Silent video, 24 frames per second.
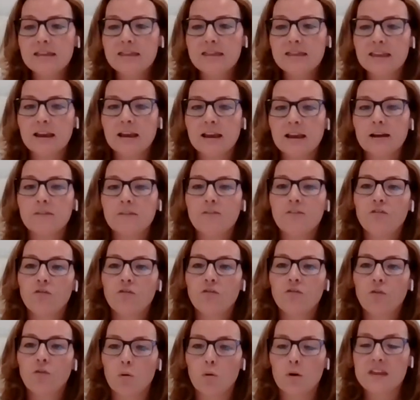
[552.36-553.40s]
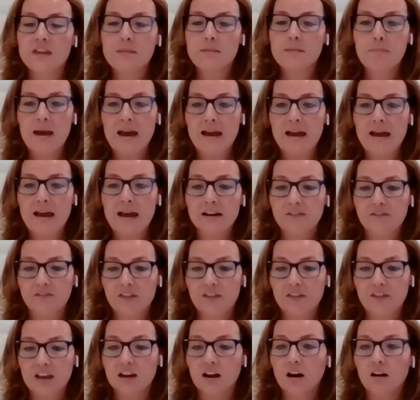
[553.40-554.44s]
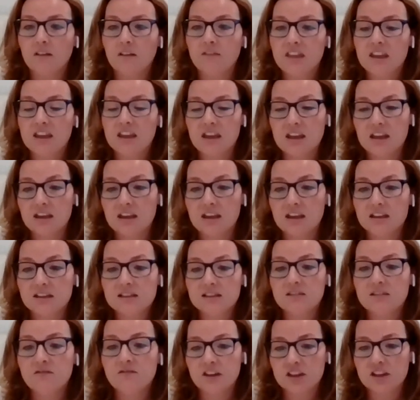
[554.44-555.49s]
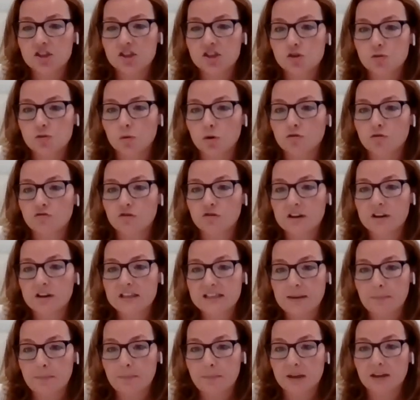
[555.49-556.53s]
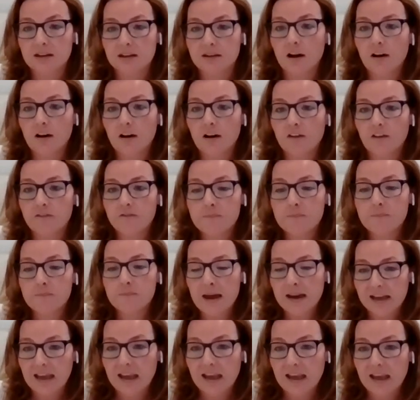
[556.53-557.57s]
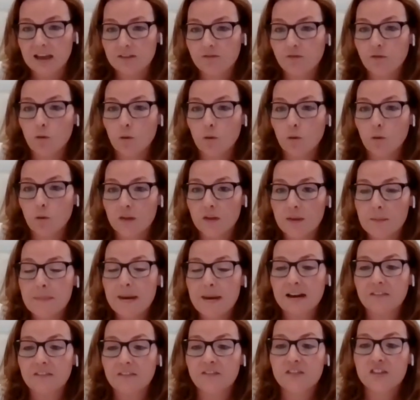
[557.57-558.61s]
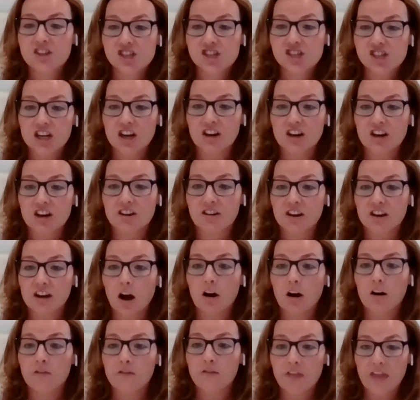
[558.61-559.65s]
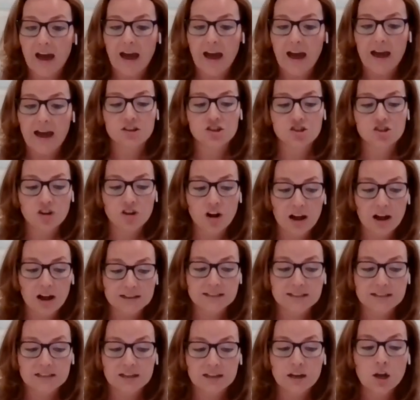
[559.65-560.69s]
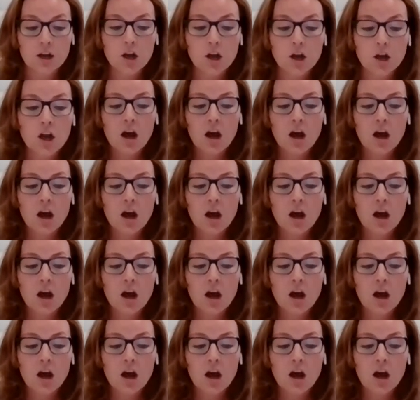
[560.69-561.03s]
anything for the benefit of the individual recipient of Medicaid, for the beneficiary of that trust.